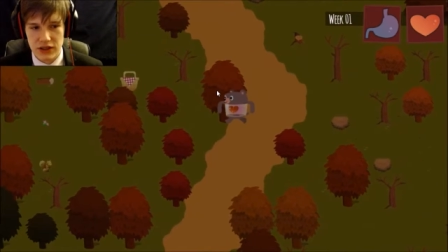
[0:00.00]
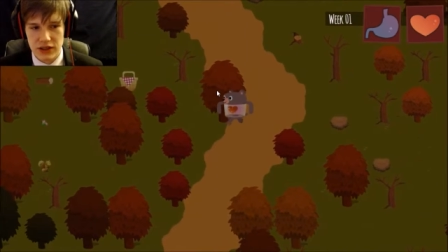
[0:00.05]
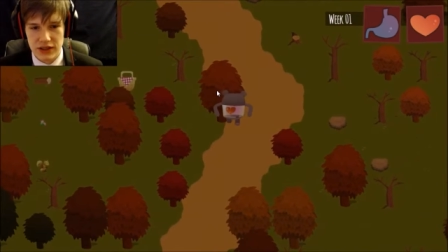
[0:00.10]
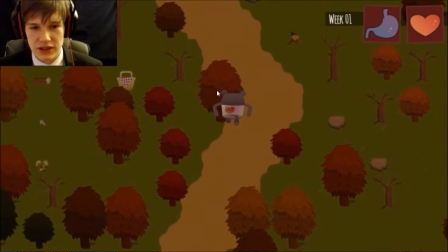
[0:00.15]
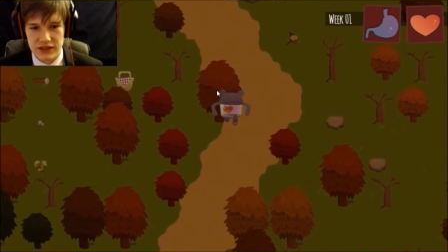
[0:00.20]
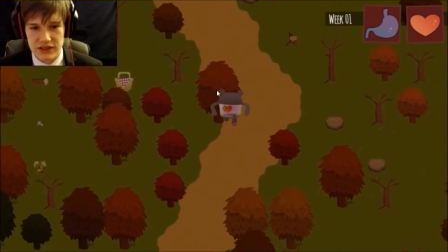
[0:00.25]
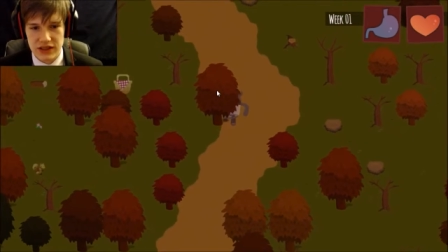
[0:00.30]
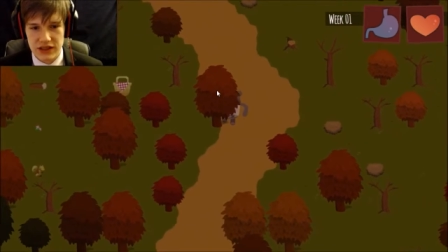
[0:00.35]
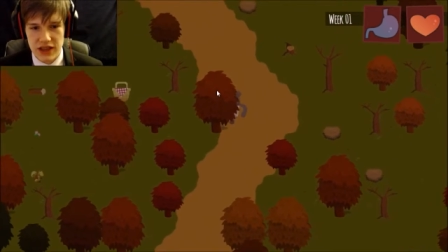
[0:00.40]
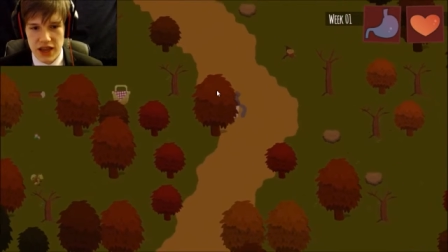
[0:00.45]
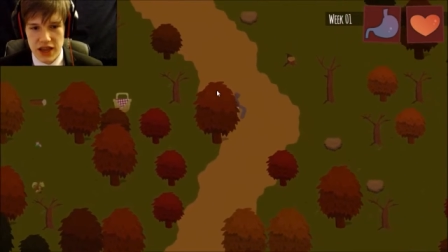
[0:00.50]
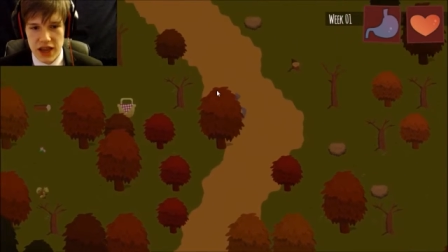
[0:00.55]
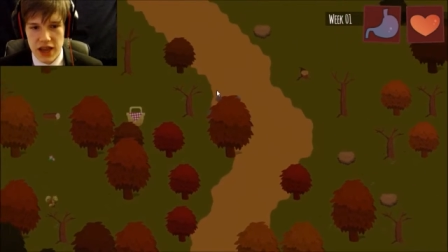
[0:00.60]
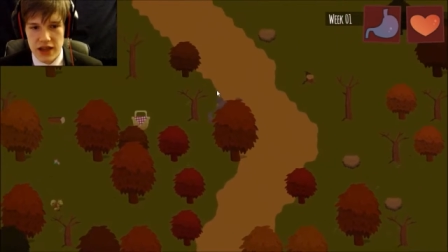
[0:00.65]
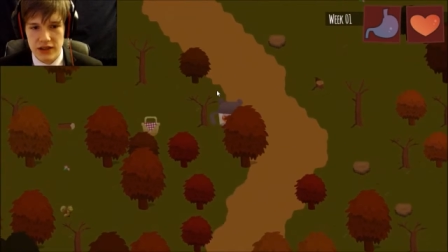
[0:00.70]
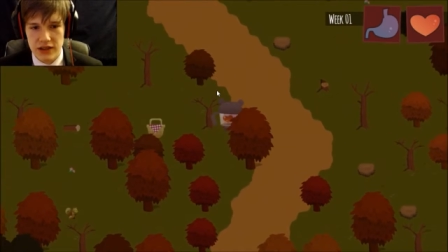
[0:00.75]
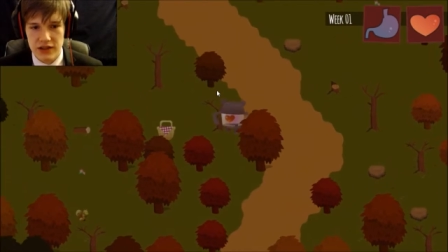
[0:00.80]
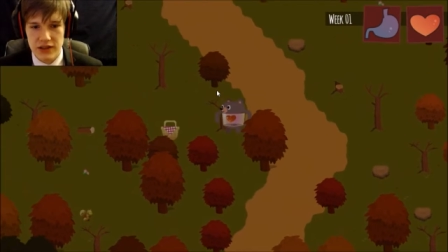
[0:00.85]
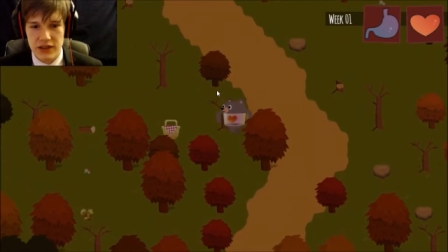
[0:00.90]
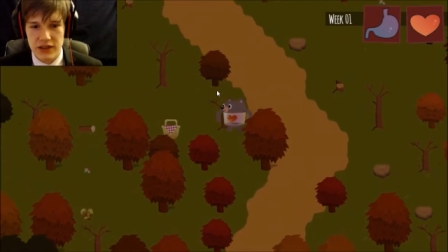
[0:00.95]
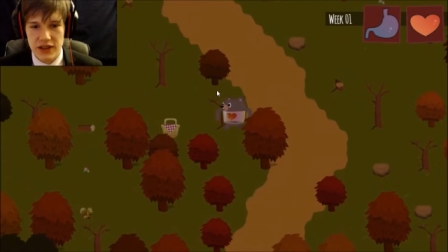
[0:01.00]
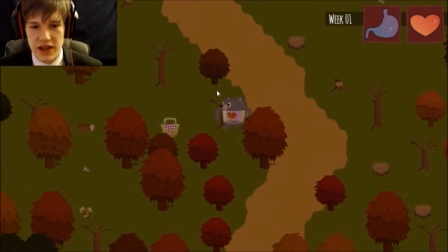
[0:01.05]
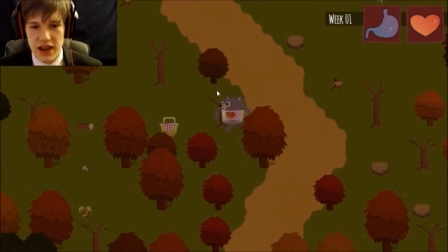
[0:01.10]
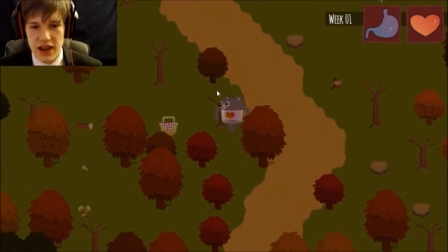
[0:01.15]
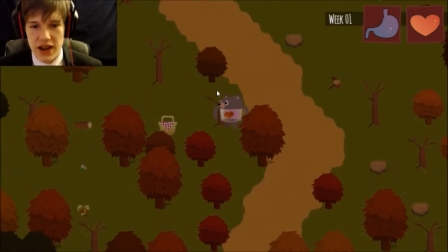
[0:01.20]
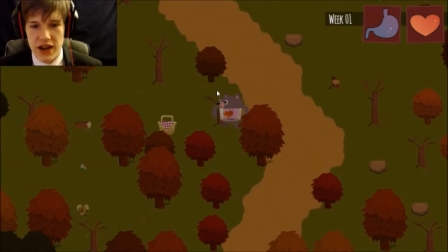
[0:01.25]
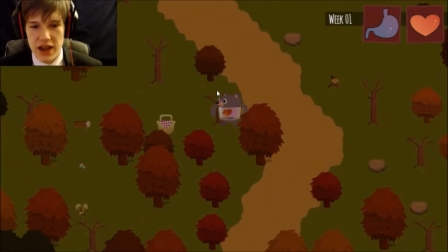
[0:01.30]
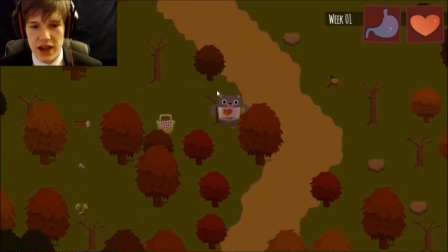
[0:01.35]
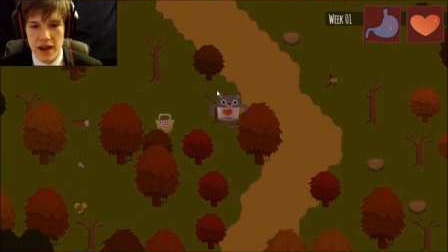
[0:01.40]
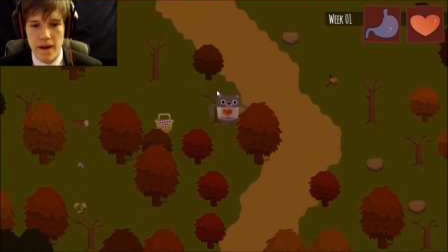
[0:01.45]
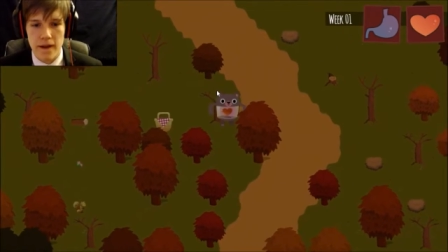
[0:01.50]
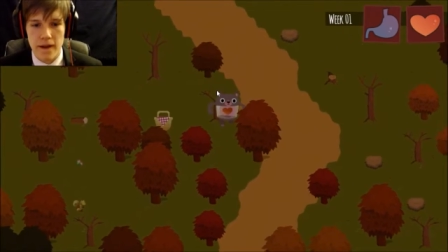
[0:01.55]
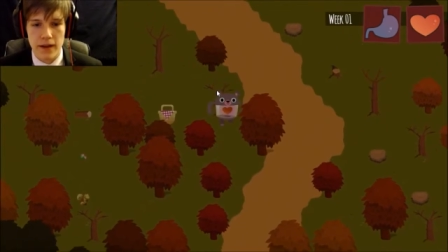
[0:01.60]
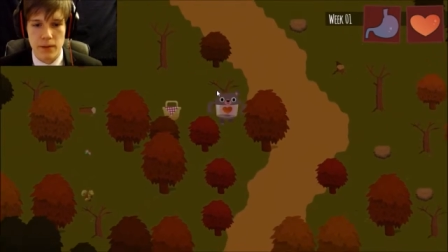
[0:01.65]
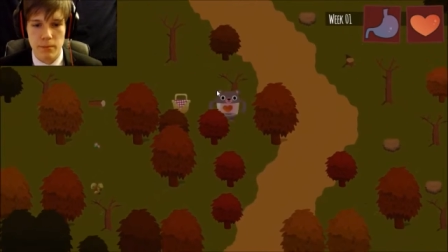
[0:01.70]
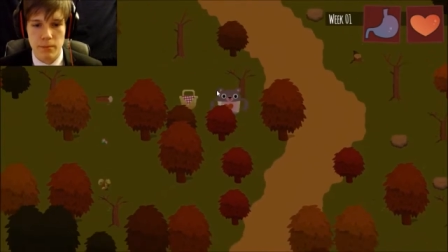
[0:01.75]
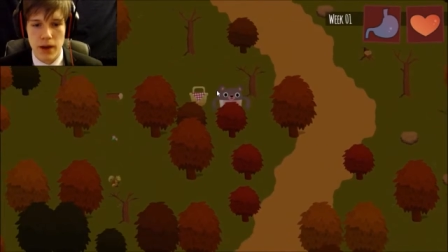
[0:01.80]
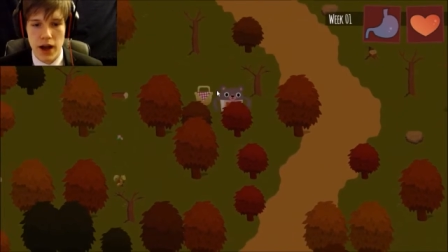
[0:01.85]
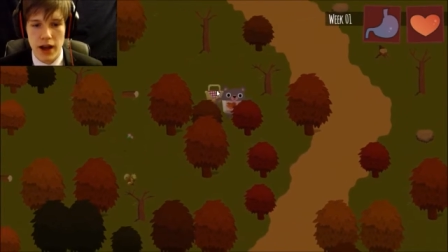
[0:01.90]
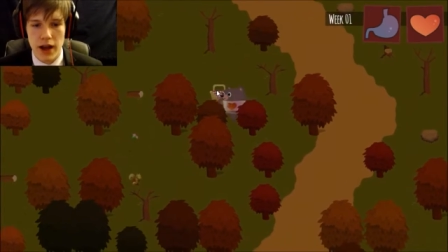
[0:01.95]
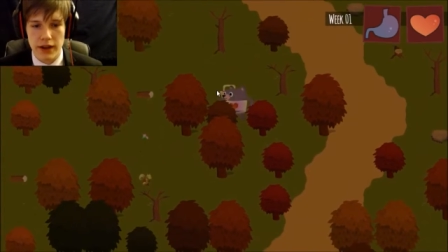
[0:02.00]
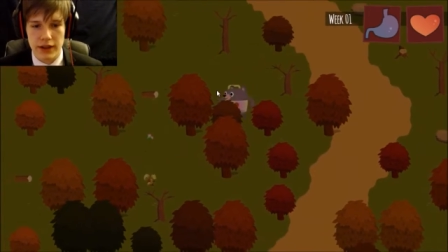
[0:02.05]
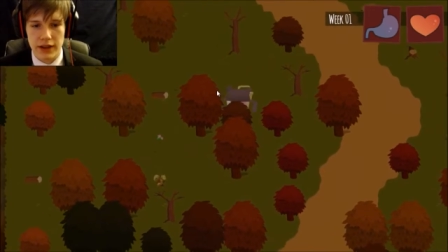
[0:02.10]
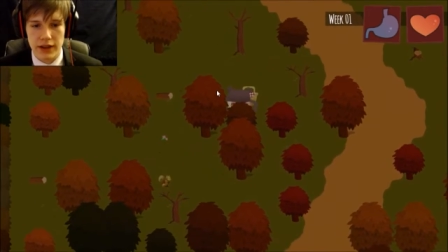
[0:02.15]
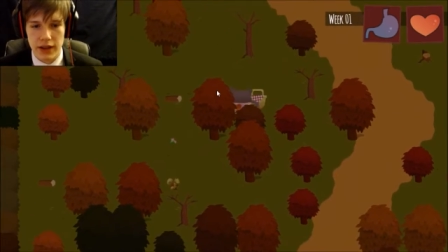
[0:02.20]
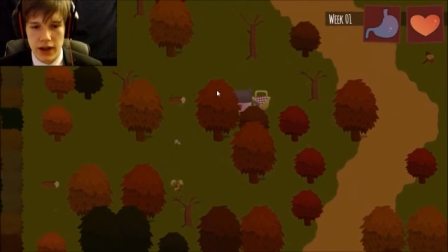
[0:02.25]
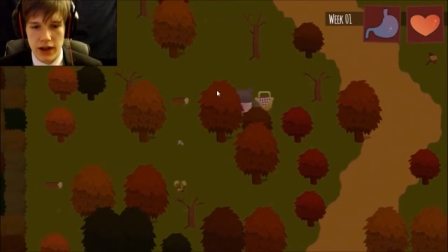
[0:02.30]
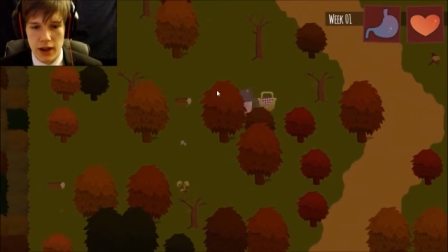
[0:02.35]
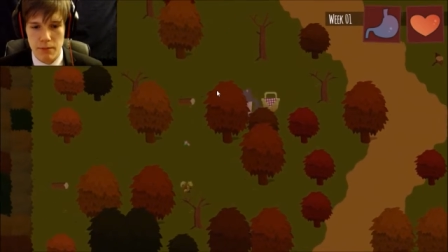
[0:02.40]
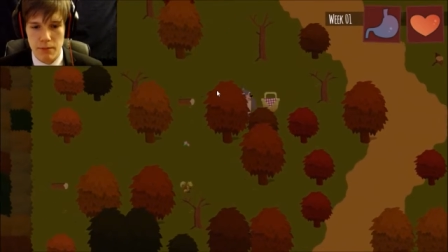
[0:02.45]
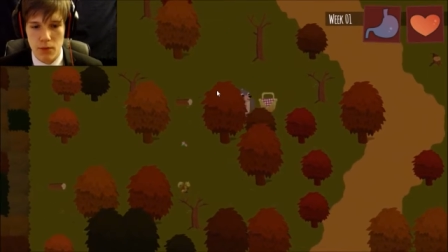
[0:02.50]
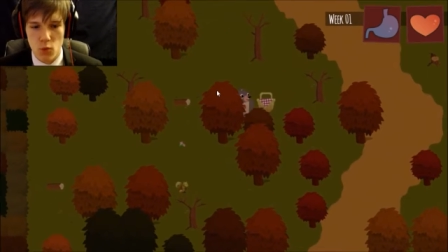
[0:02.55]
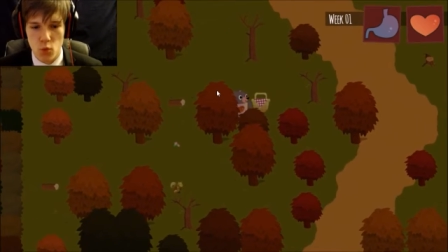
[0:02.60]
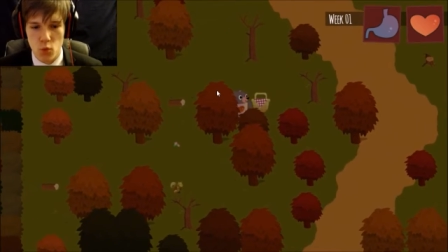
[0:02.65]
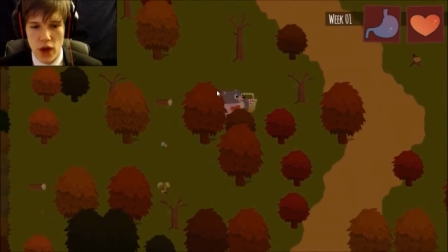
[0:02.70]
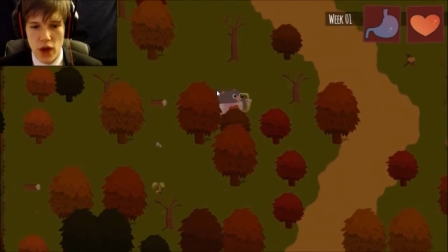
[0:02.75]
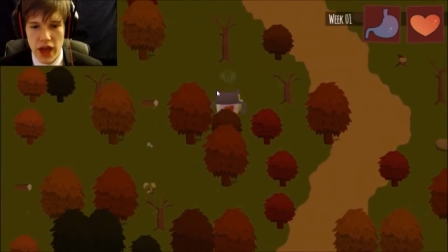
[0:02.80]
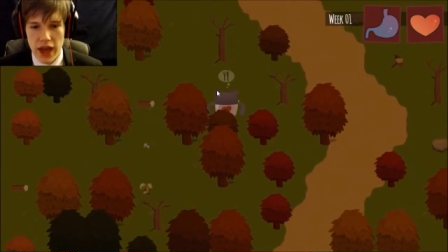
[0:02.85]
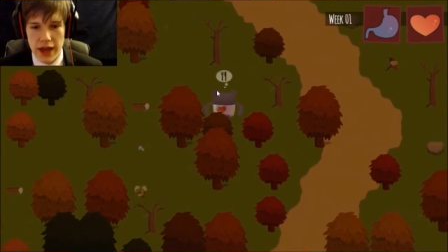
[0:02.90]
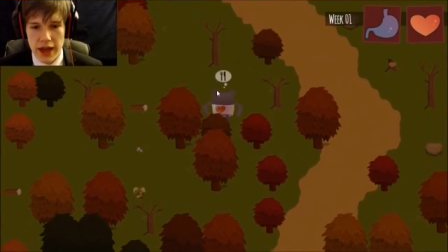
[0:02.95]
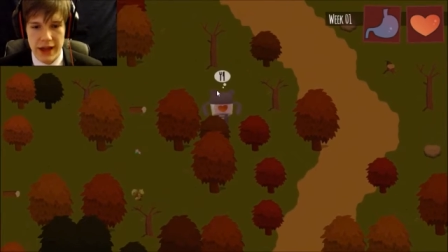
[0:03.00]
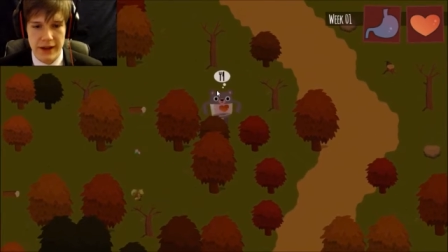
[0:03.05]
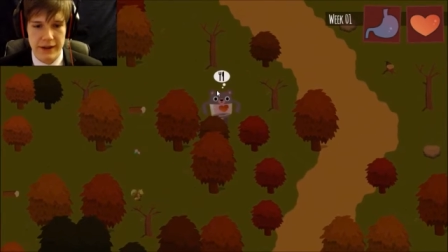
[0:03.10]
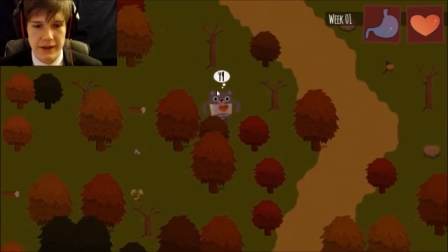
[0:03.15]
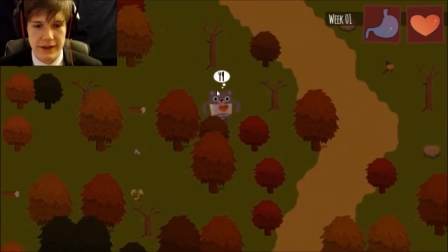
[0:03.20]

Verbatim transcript: Let's eat! Eat it! Come on, get out of my way.